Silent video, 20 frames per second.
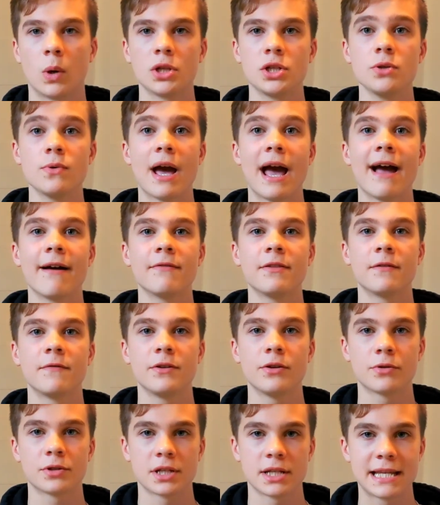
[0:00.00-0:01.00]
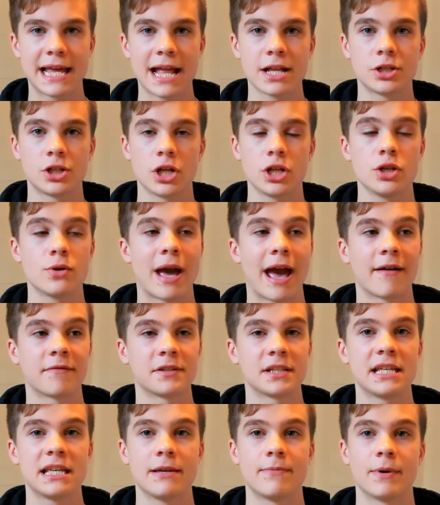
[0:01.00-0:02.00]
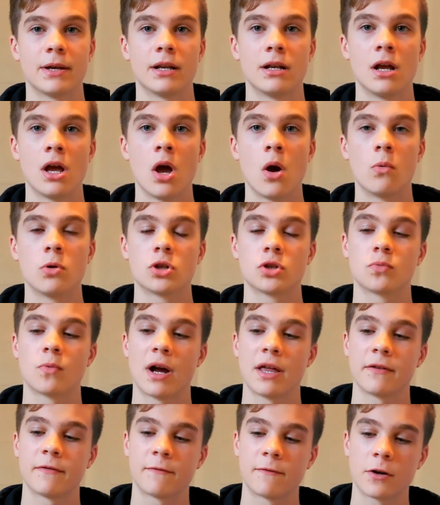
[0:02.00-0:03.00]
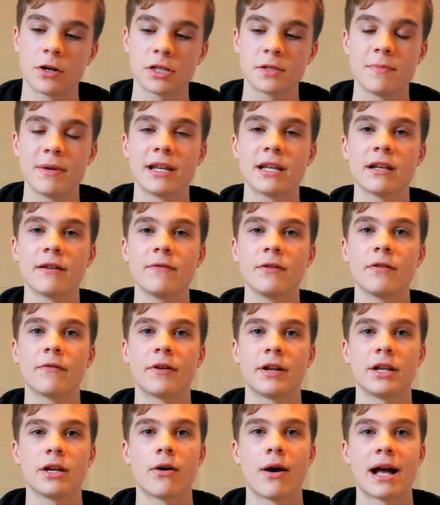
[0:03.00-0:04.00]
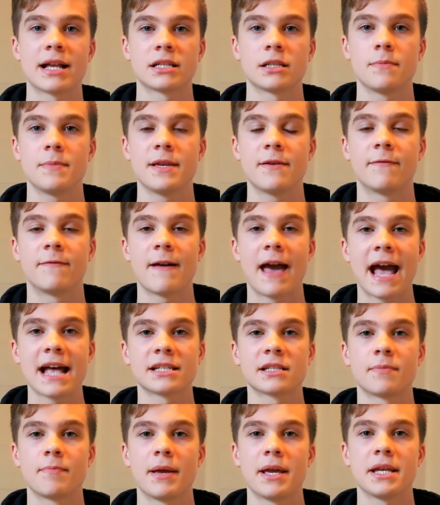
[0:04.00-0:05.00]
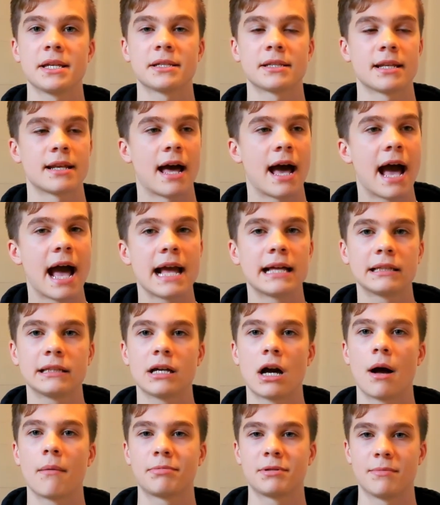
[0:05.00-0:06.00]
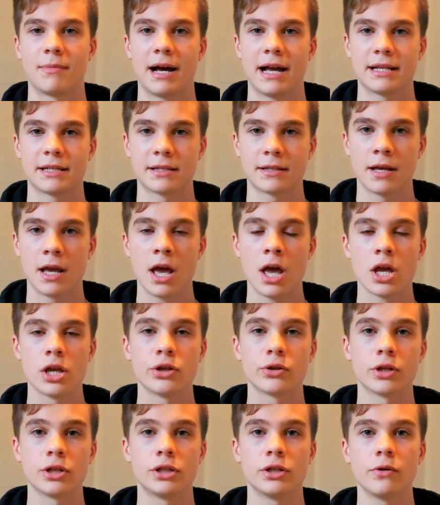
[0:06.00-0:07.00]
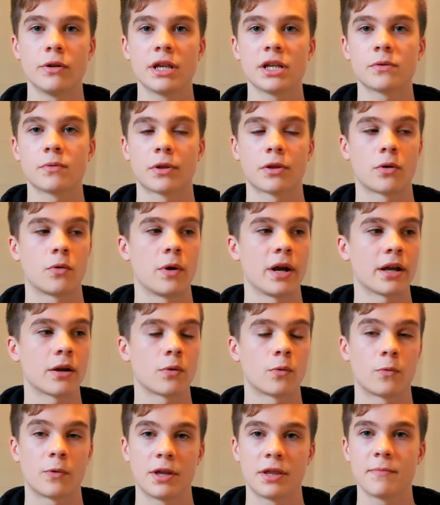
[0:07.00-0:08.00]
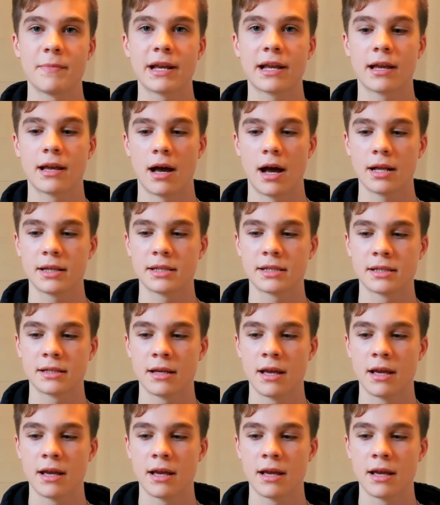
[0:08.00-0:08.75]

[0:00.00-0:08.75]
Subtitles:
Once you have the viewer's attention, you have to keep it, which is why the first minute of your video has to be fast-paced and highly optimized. You can do this with quick, rhythmic cuts,